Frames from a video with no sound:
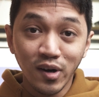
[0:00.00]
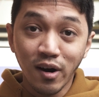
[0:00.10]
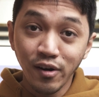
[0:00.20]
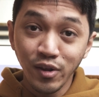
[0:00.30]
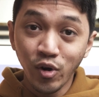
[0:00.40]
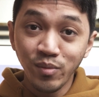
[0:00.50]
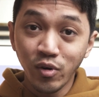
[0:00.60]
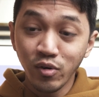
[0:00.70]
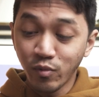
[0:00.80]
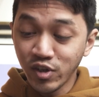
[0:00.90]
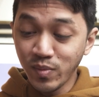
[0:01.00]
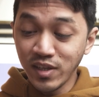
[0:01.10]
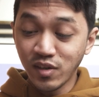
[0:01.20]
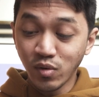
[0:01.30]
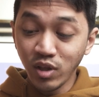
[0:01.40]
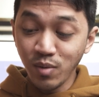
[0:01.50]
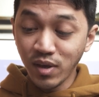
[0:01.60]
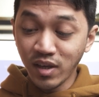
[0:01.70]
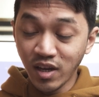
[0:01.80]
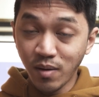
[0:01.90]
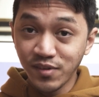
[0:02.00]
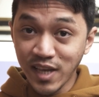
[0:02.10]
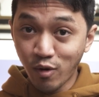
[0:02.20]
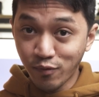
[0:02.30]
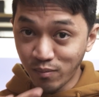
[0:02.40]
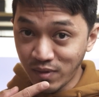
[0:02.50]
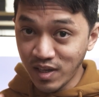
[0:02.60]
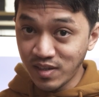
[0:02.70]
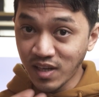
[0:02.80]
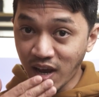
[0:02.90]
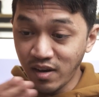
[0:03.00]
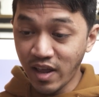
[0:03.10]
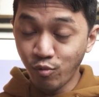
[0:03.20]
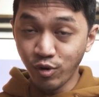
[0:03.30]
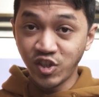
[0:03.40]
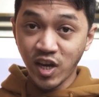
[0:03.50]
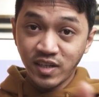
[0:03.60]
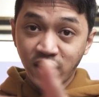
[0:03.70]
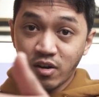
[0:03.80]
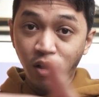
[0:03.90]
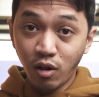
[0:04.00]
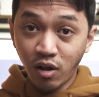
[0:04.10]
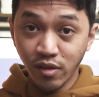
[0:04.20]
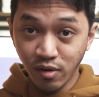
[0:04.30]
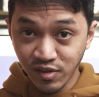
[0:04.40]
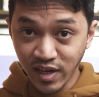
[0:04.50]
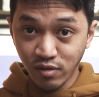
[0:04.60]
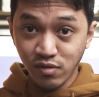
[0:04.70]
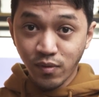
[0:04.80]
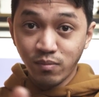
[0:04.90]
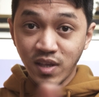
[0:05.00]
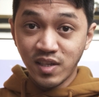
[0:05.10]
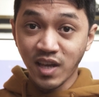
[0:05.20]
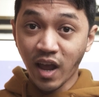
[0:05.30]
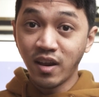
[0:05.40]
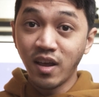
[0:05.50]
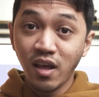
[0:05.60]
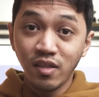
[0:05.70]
on cardioid mode, which means it's only picking up sound from this side and rejecting all other sounds from this side.